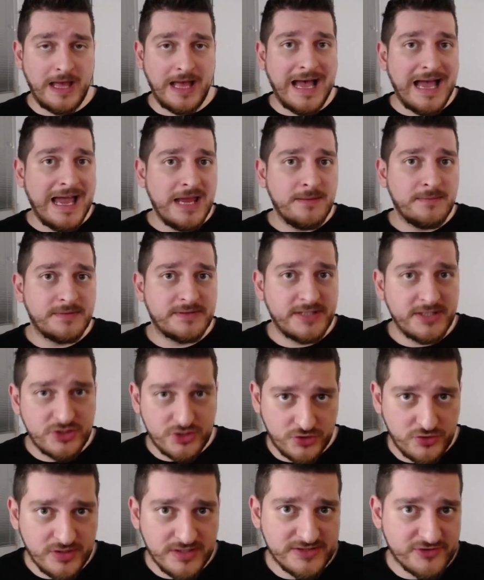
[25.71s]
I teach
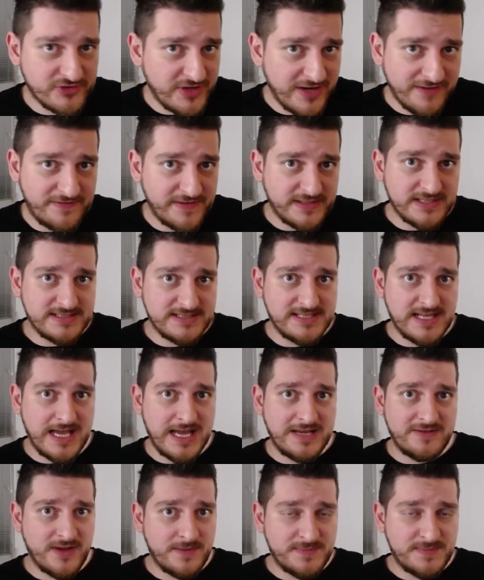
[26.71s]
students graphic
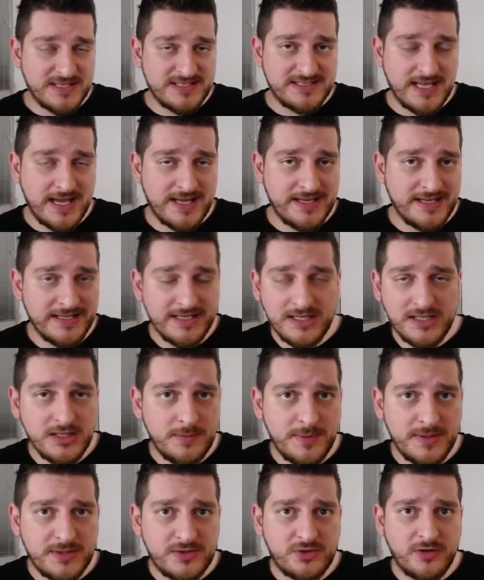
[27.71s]
design, web design, and a little
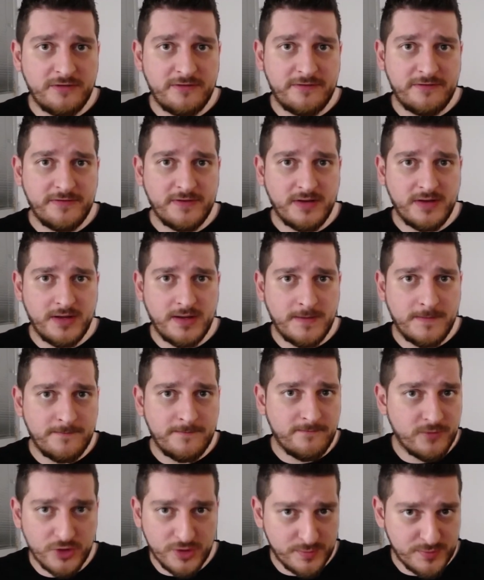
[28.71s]
bit of uh,
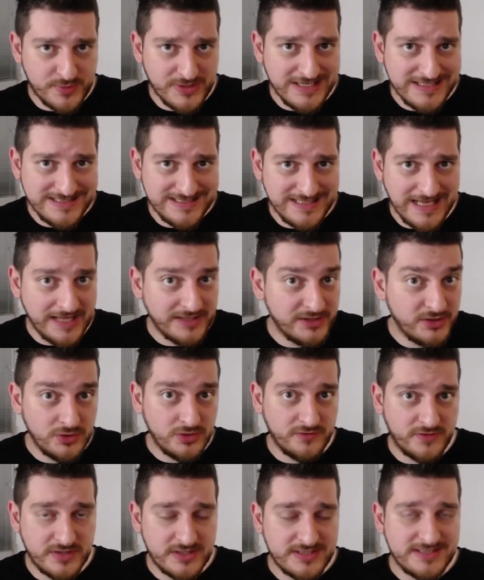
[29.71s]
WordPress at the
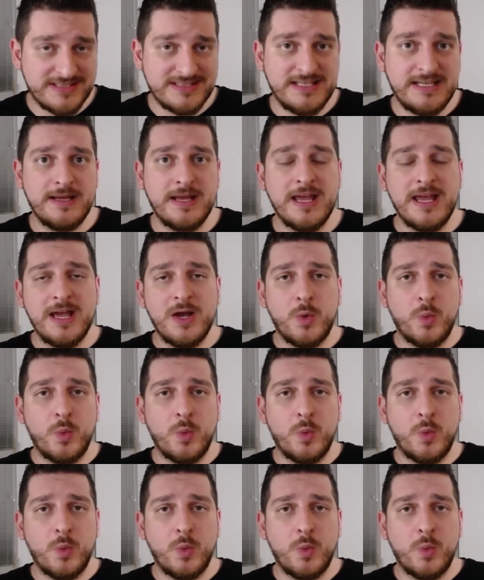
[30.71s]
university,